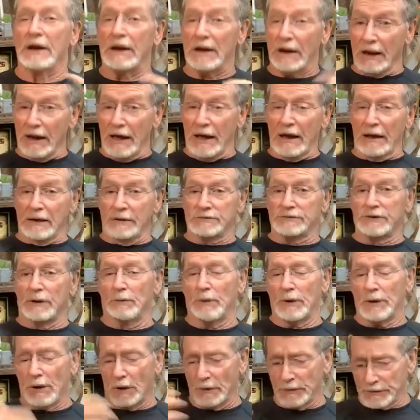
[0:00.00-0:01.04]
Then he leaves,
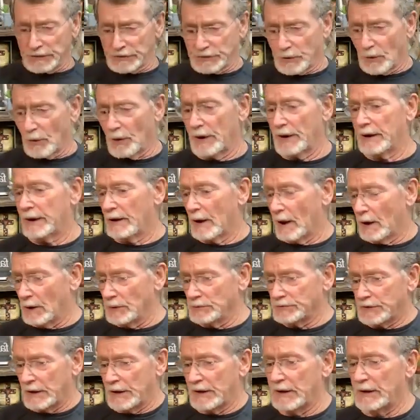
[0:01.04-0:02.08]
and we know the story. He
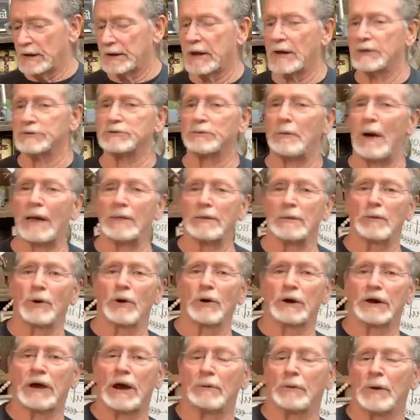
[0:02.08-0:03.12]
goes and he gets by the
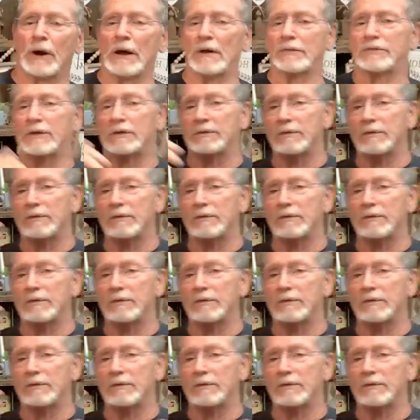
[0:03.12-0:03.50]
brook Kerith,